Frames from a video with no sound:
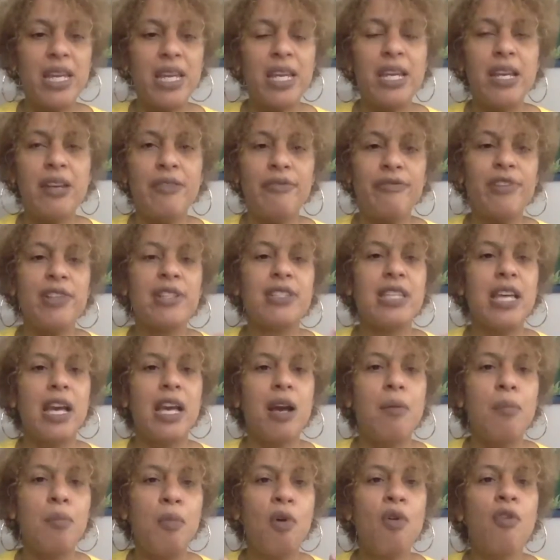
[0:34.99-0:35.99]
For me,
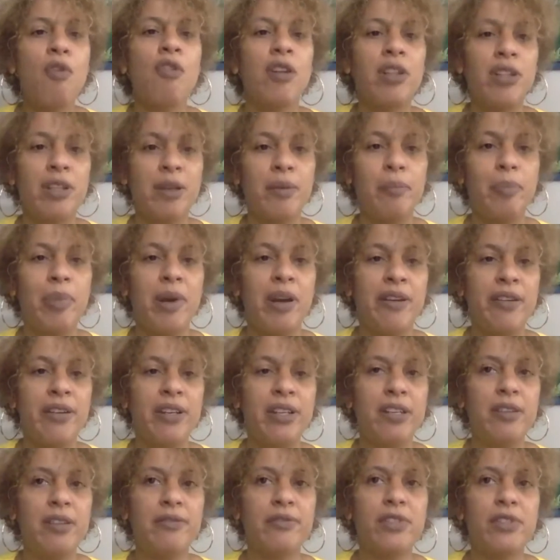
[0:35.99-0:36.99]
it feels like a
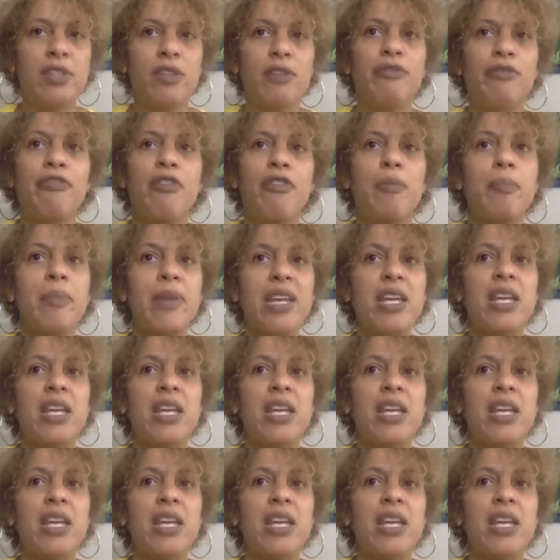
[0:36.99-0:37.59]
moral imperative.